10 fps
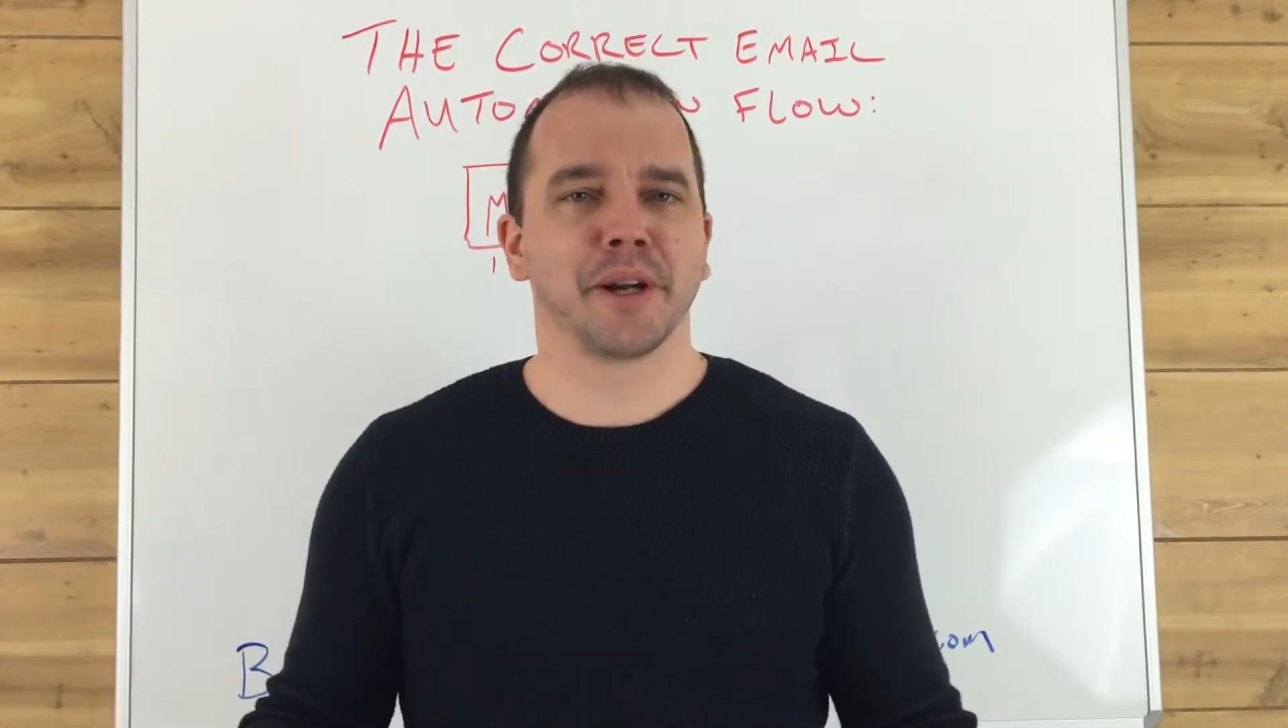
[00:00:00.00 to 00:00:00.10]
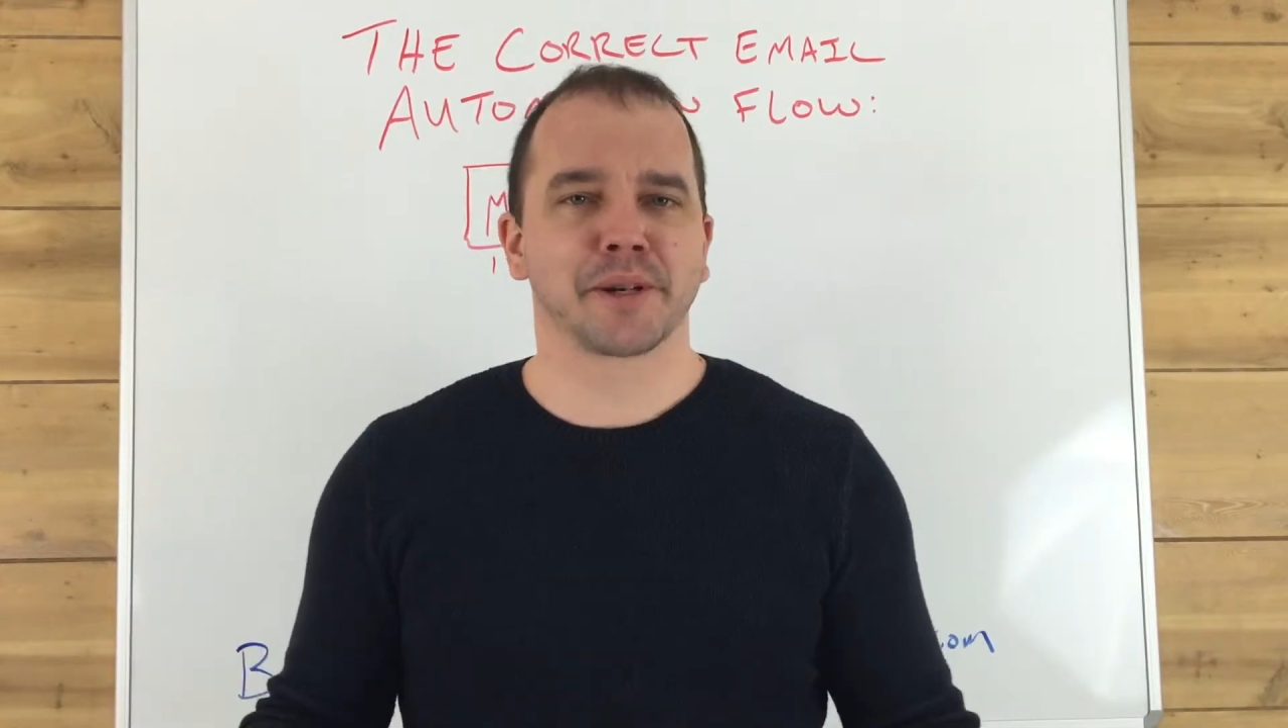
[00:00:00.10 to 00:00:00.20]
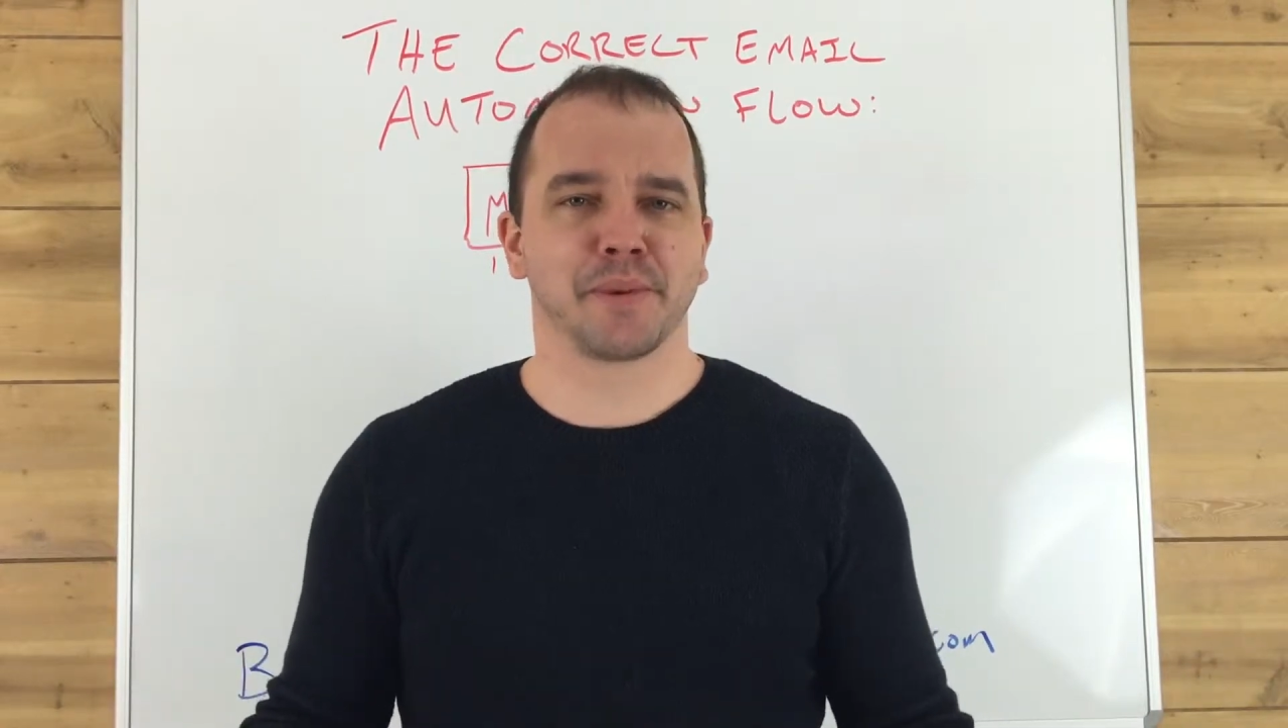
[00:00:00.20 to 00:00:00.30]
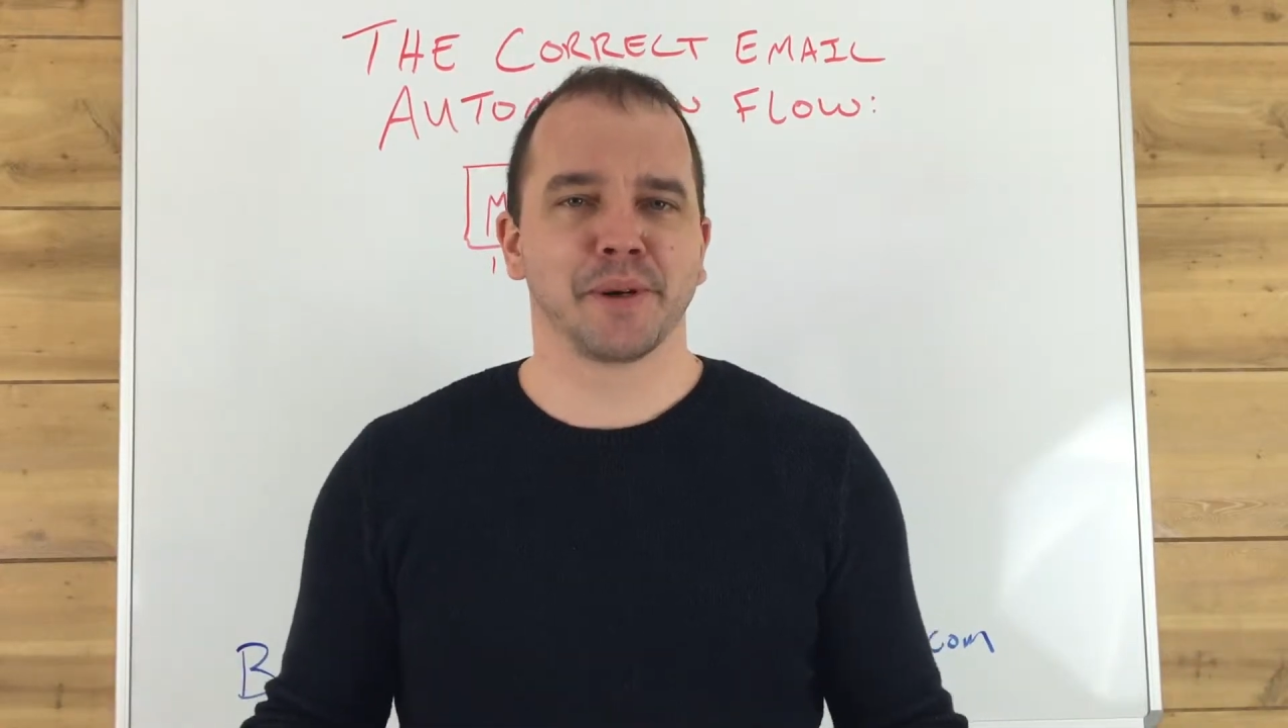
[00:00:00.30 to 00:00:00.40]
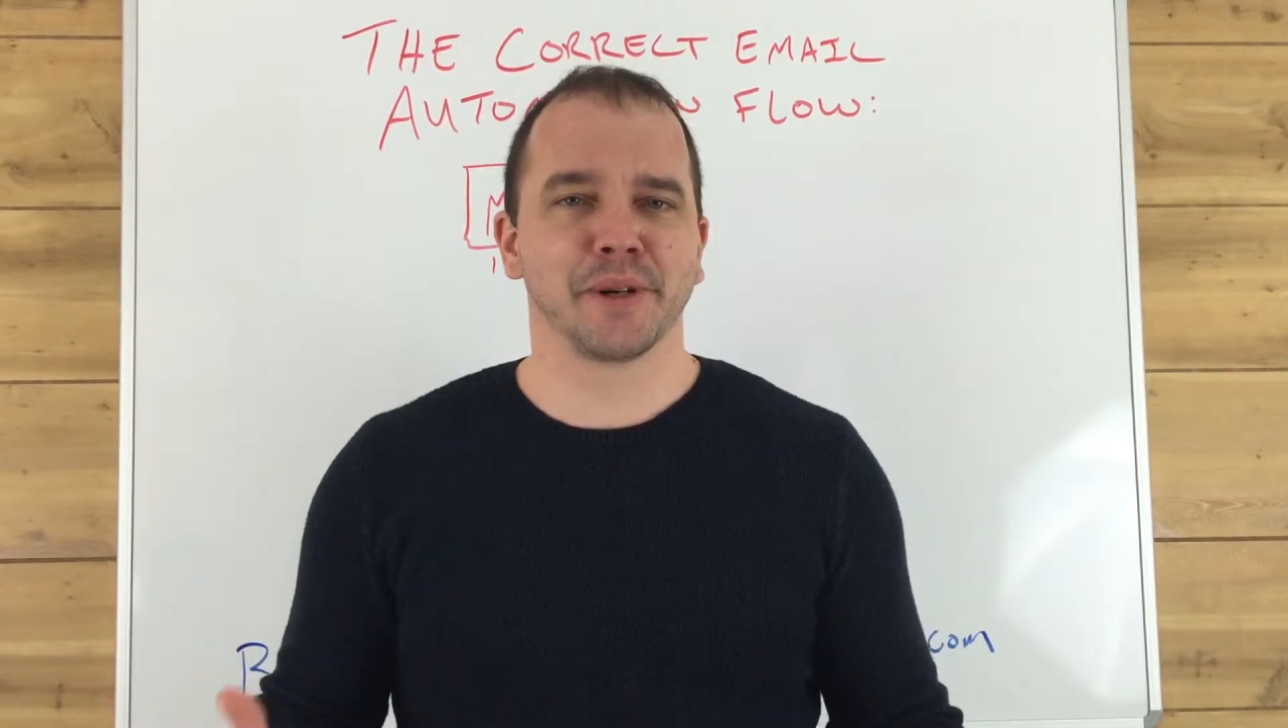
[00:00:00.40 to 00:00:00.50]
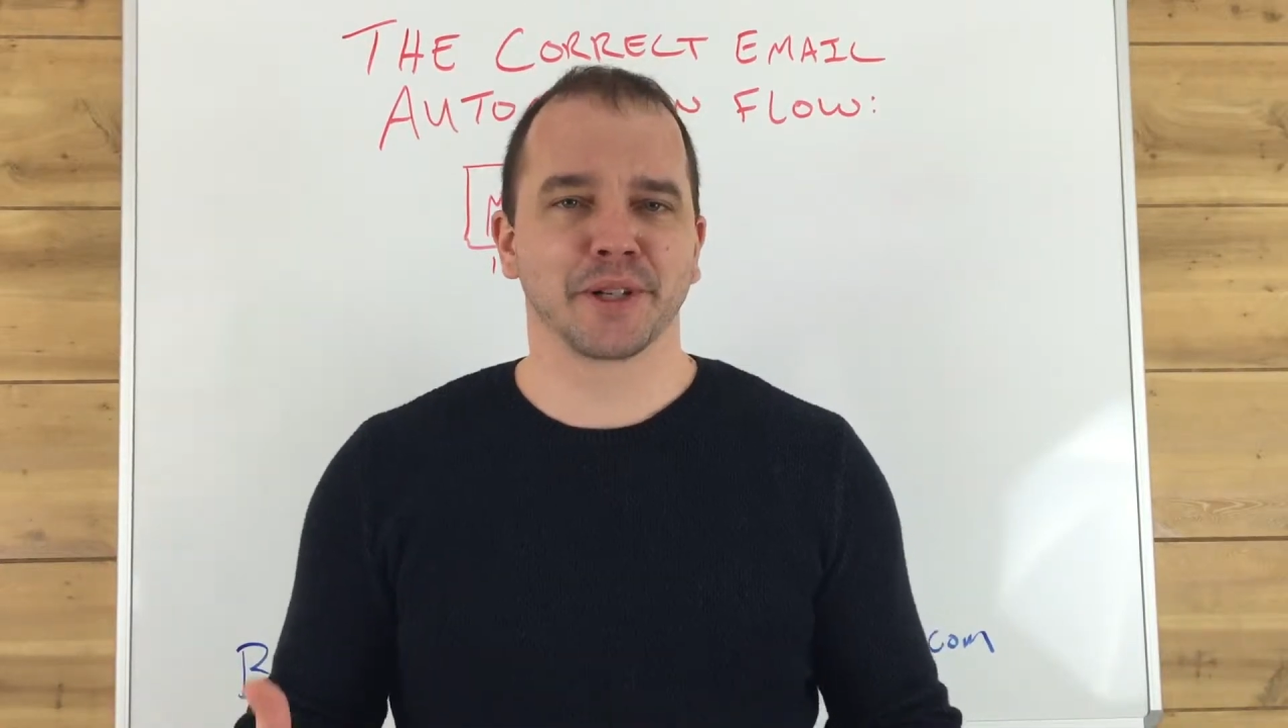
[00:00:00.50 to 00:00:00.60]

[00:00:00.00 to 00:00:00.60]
entrepreneur